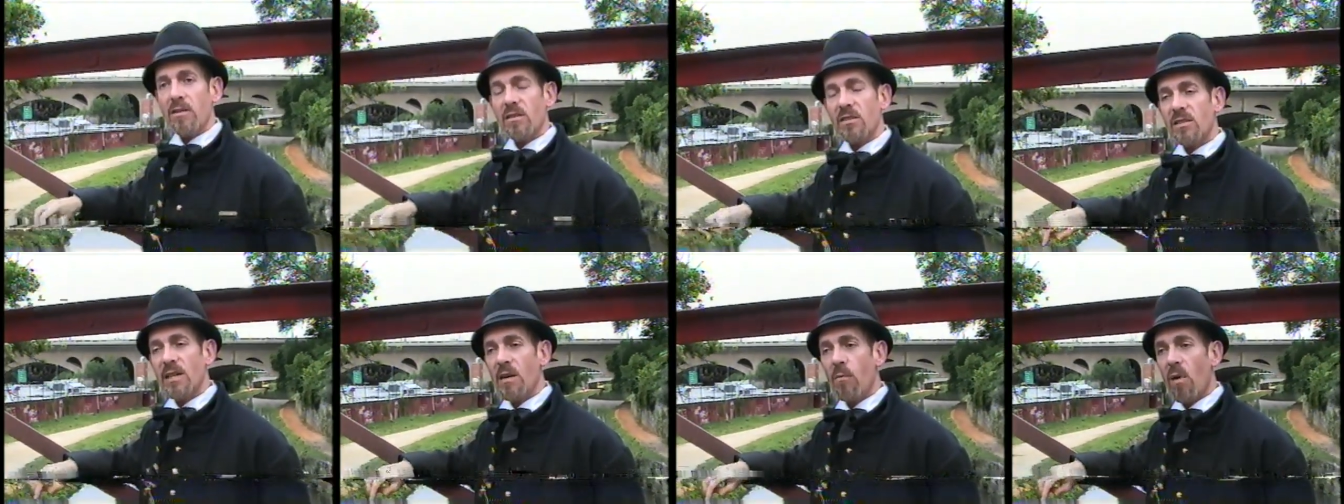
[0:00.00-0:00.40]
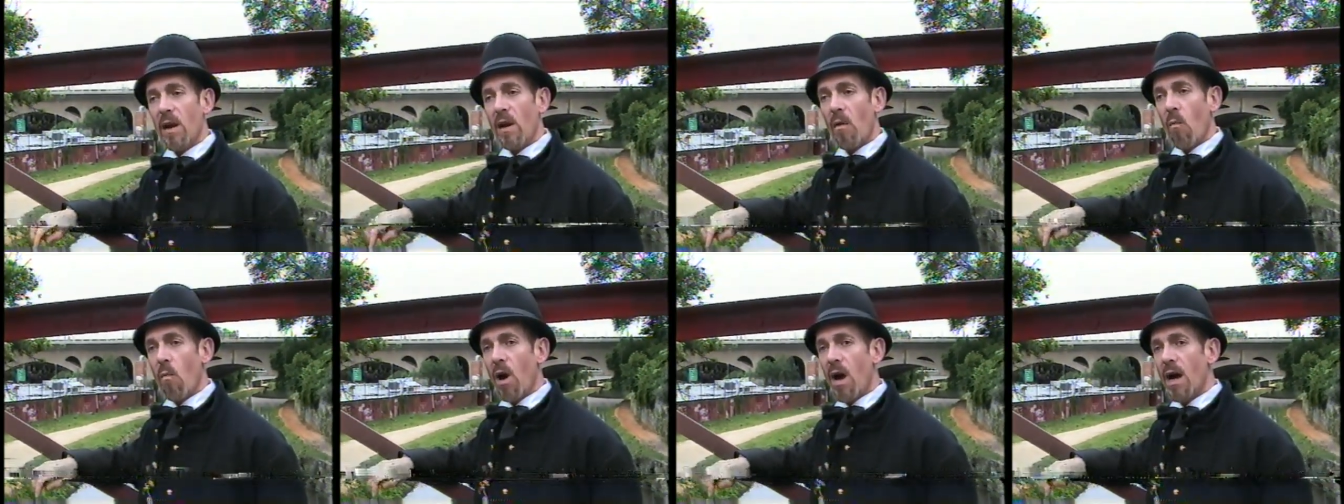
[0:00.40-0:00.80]
to see what
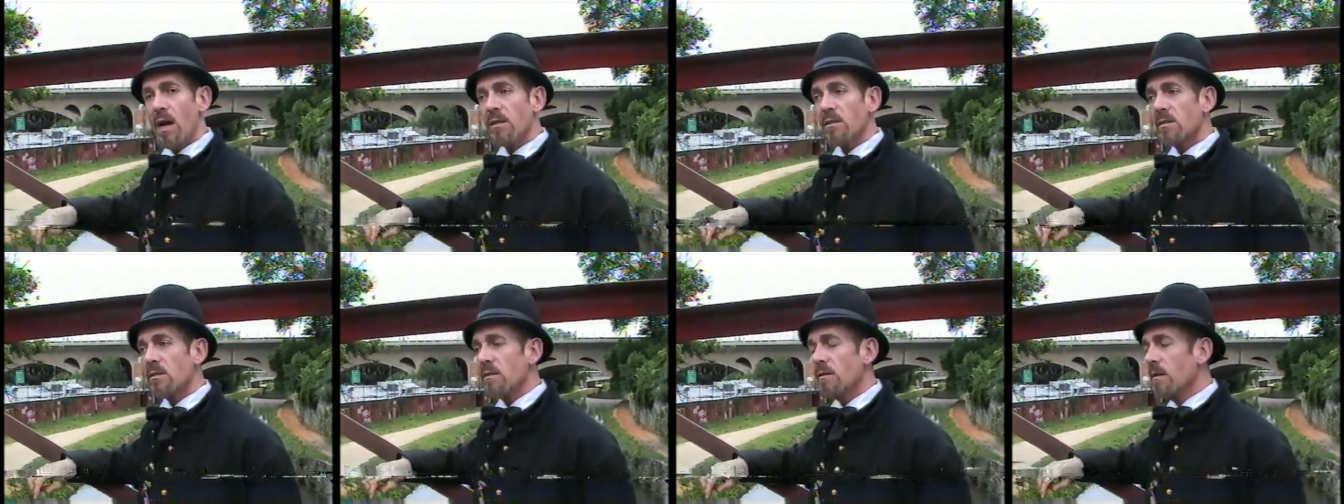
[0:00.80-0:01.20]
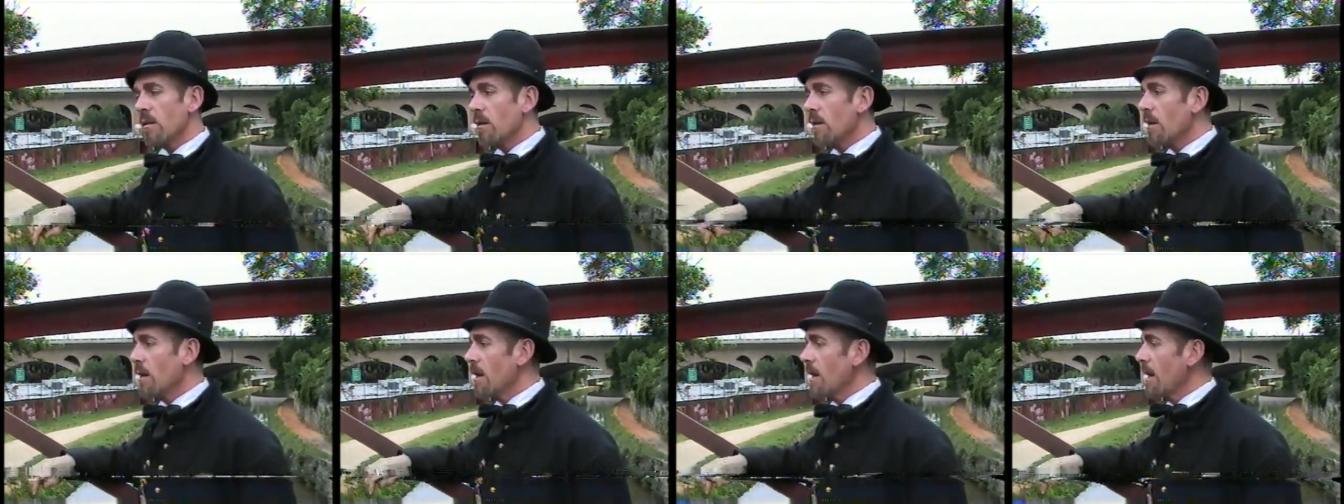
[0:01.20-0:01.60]
it was,
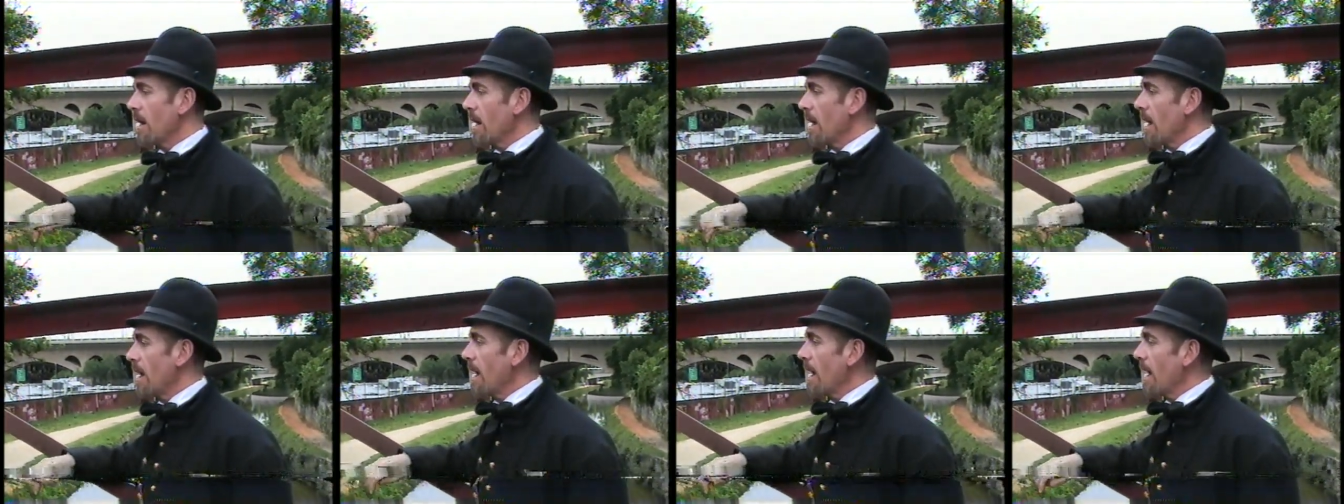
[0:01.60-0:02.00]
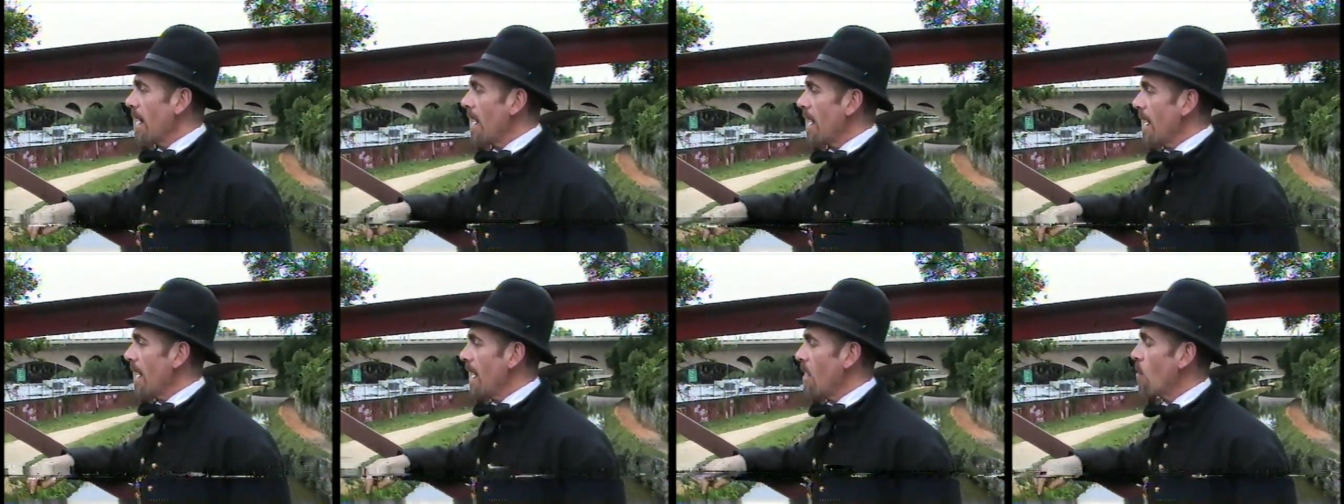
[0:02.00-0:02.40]

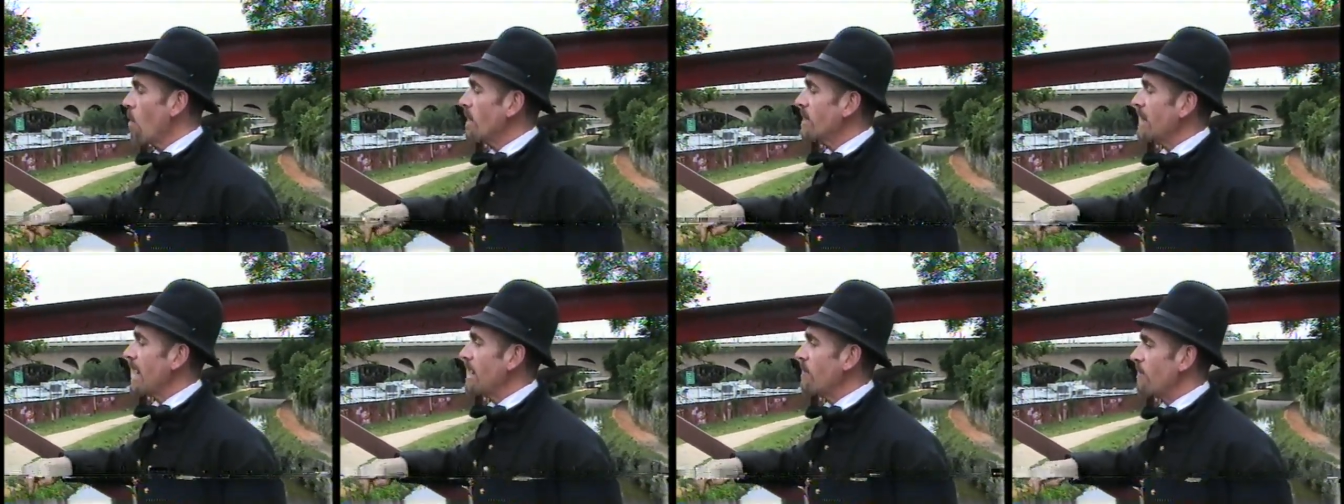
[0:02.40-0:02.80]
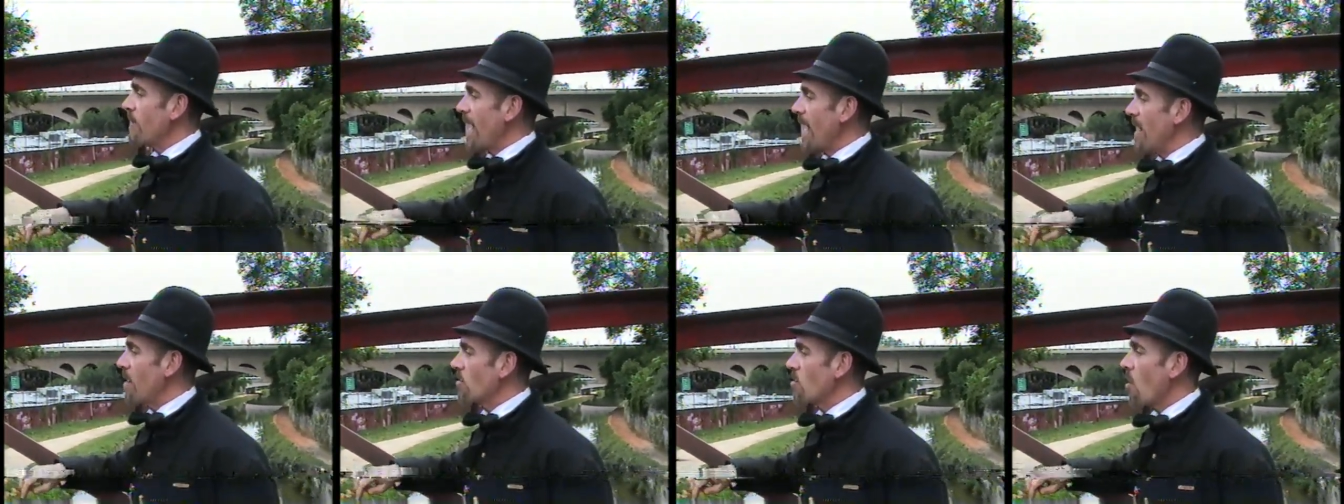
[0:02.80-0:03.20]
and what they
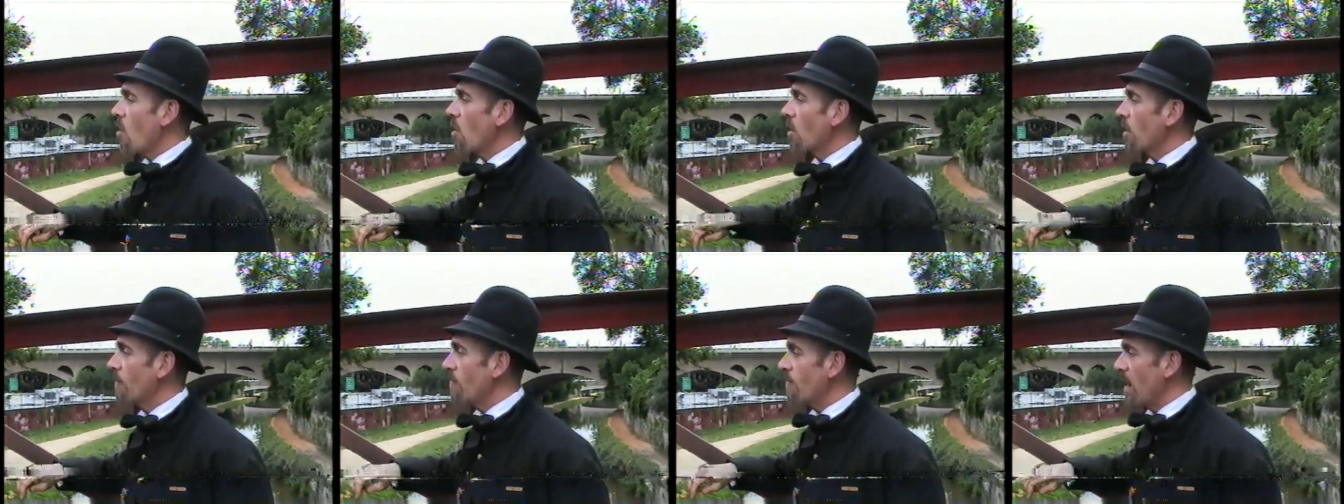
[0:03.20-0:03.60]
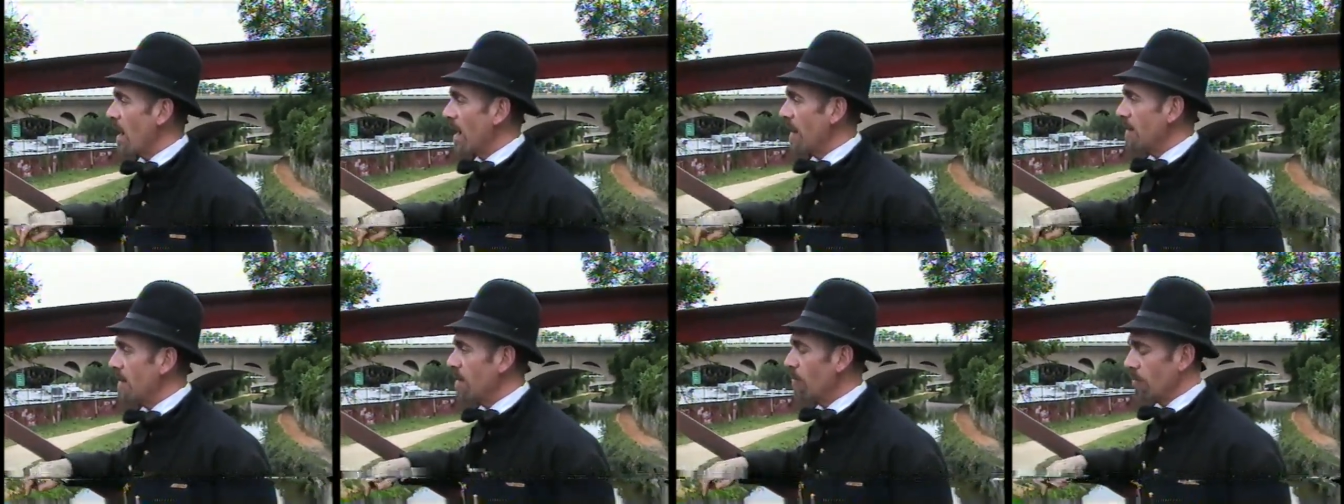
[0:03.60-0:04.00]
found
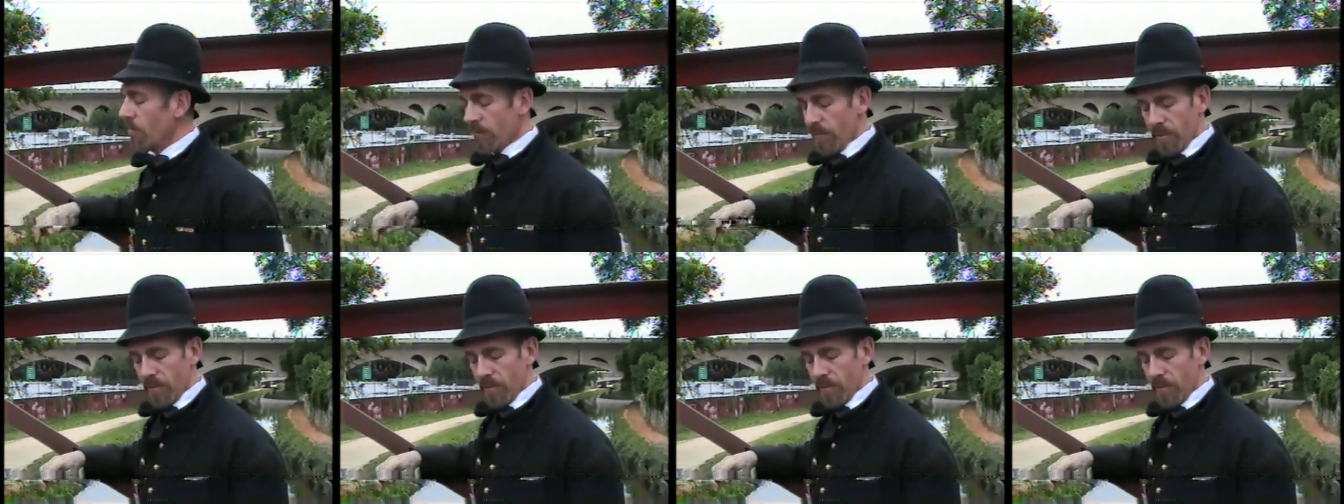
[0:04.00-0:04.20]
horrified them.